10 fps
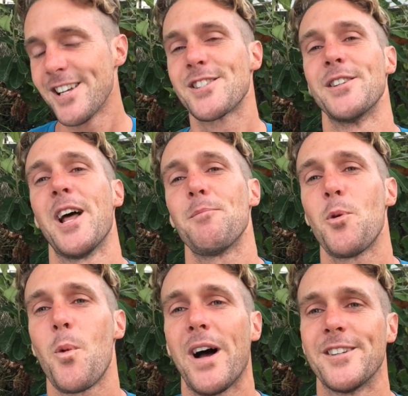So number
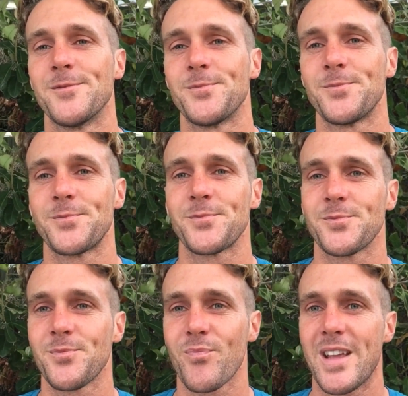1
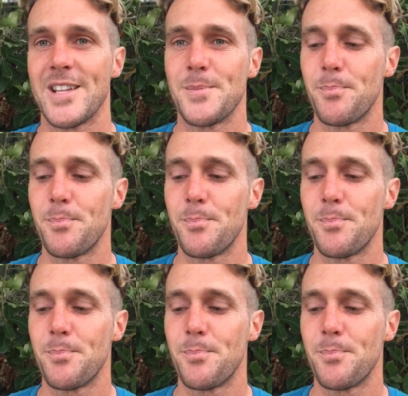is